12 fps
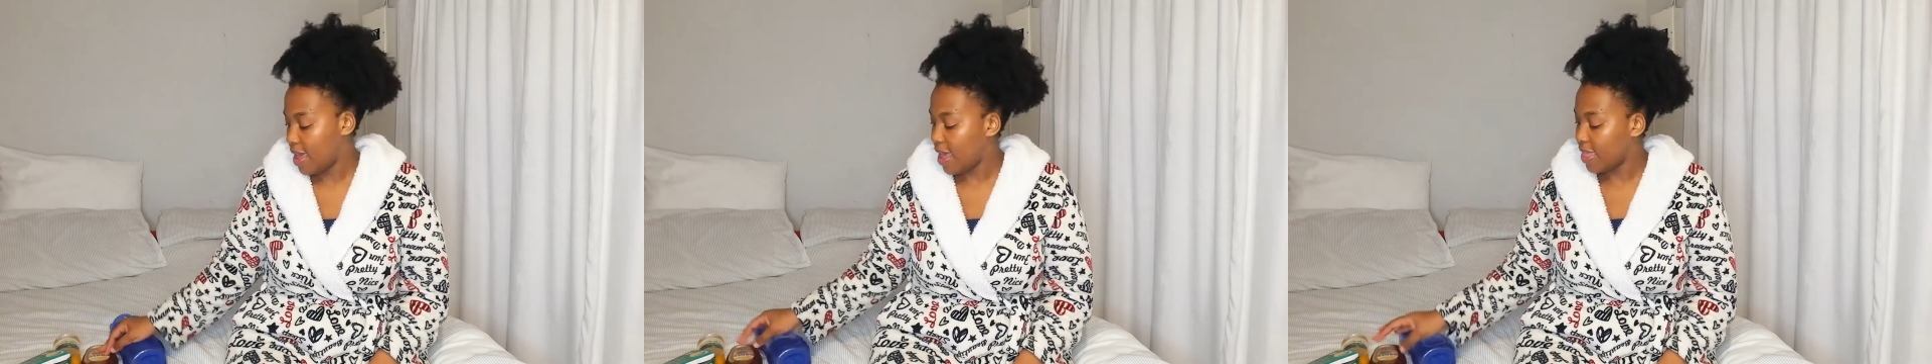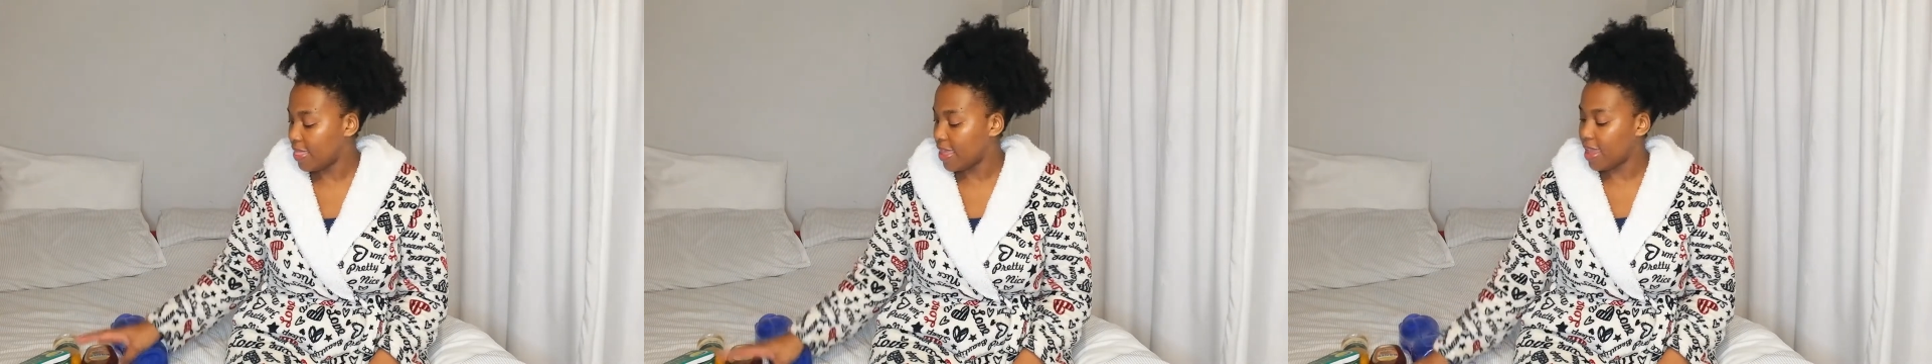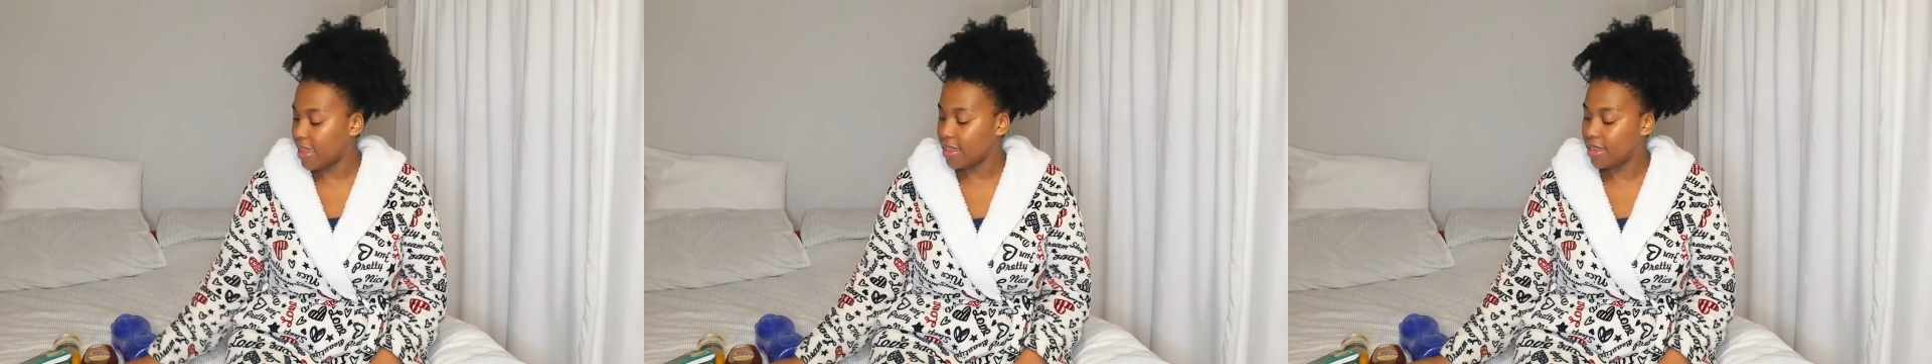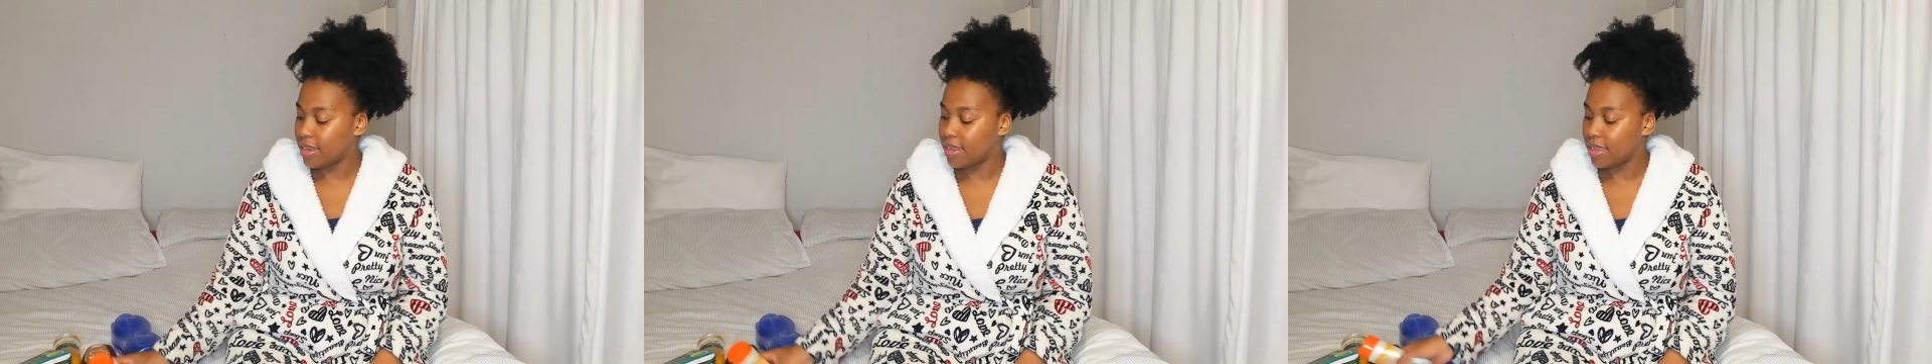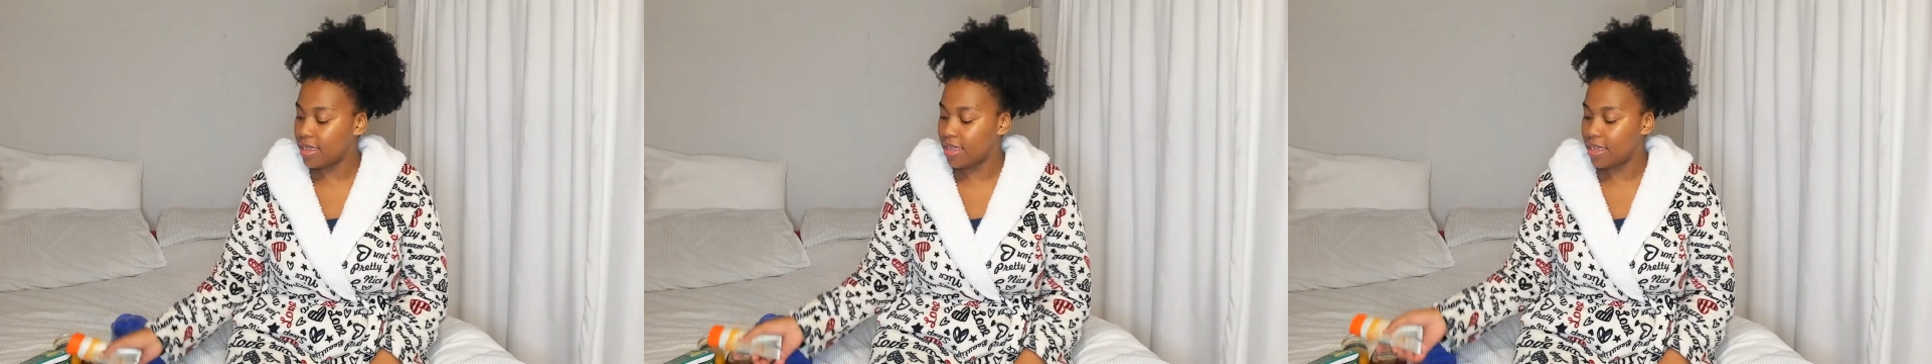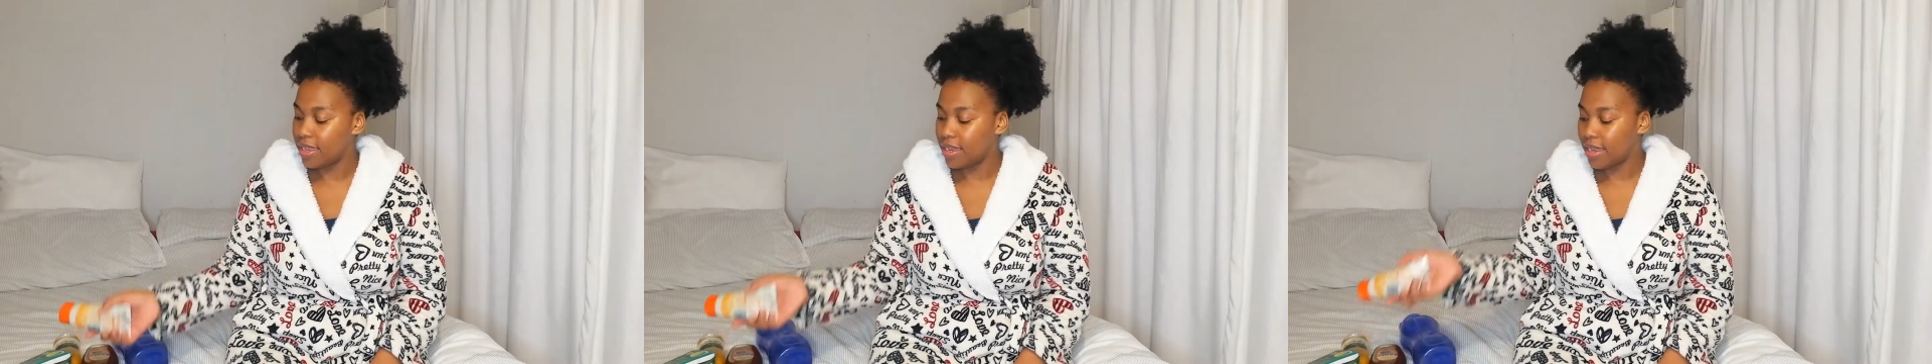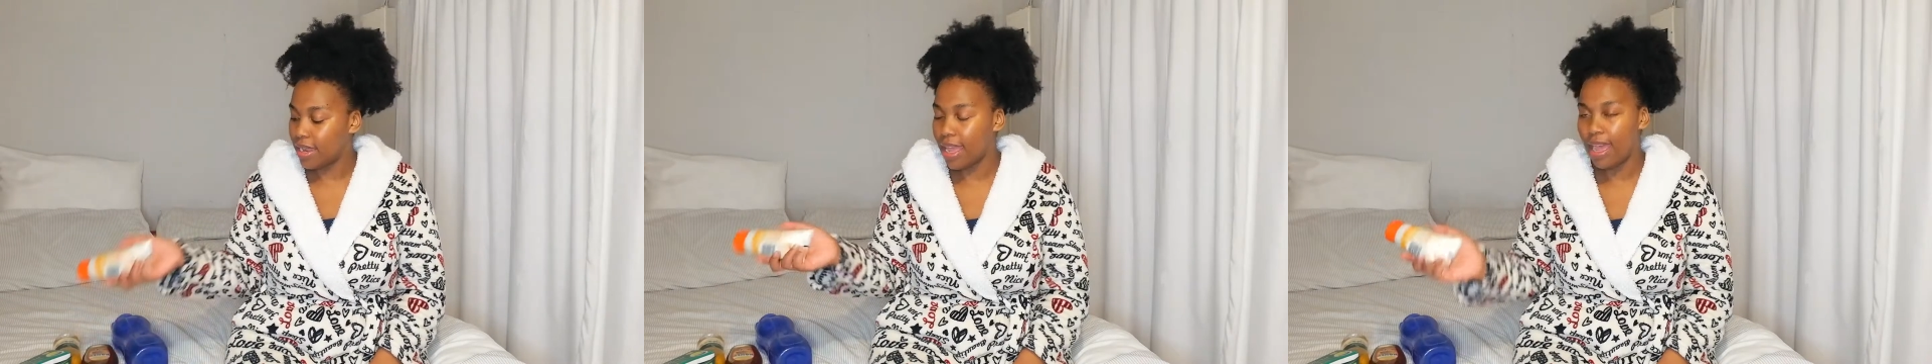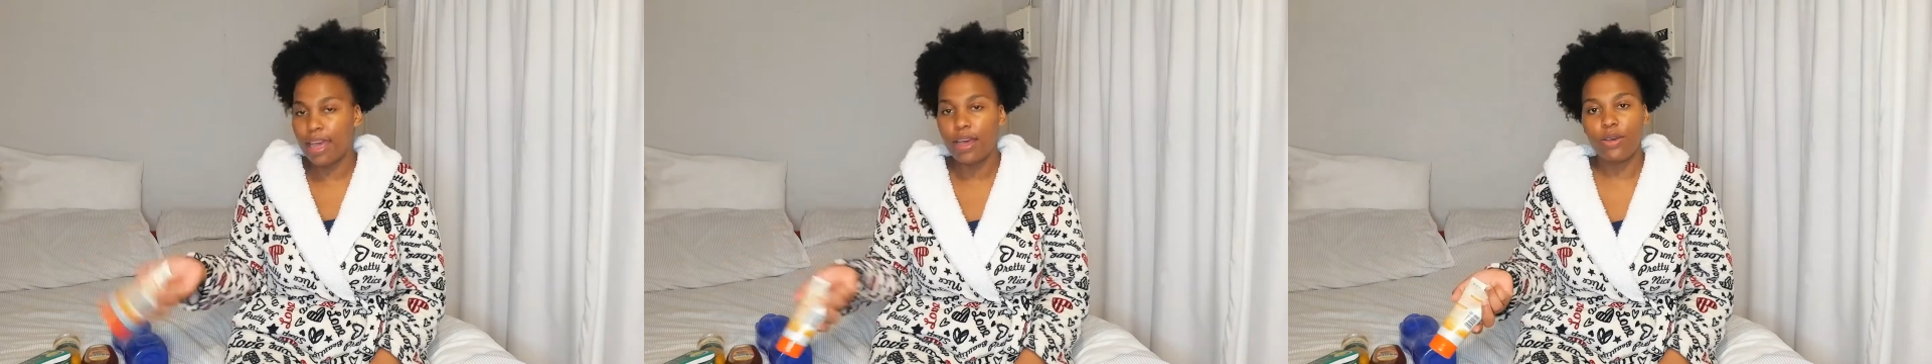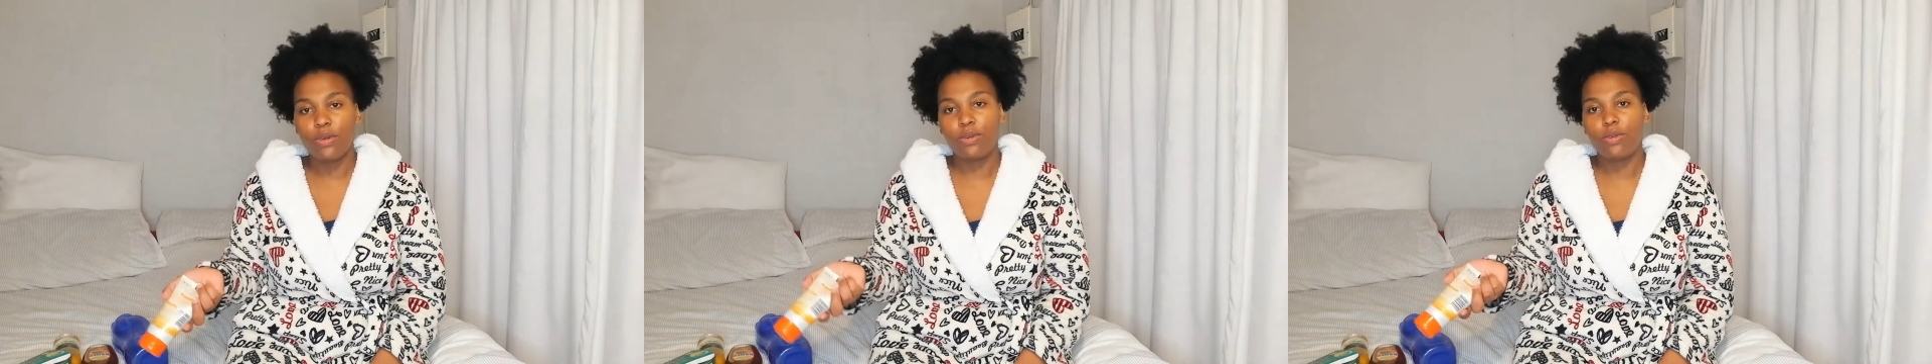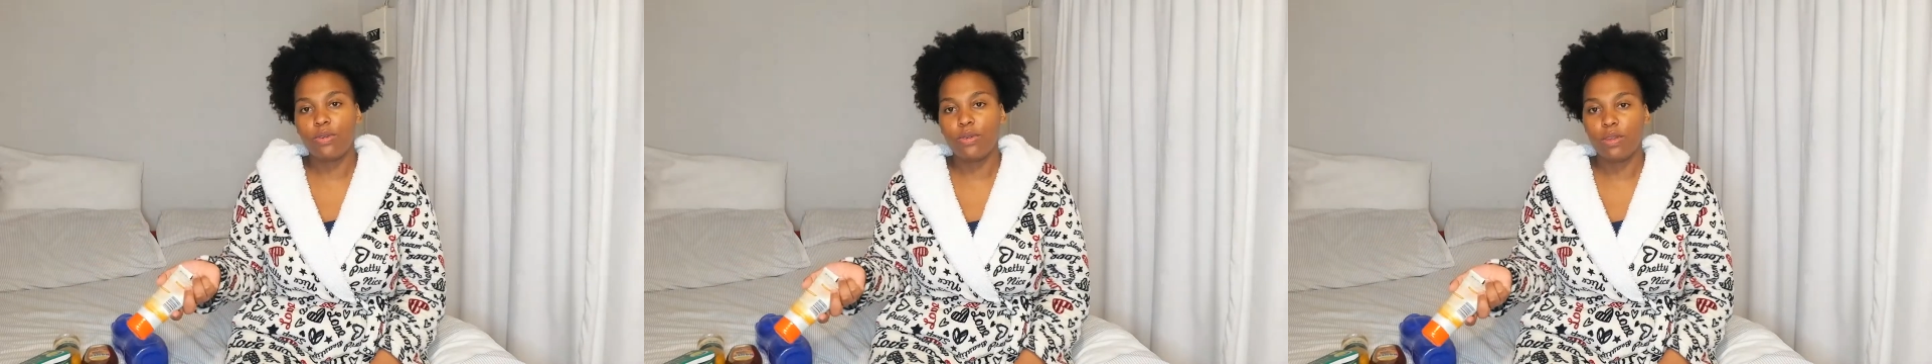And then now,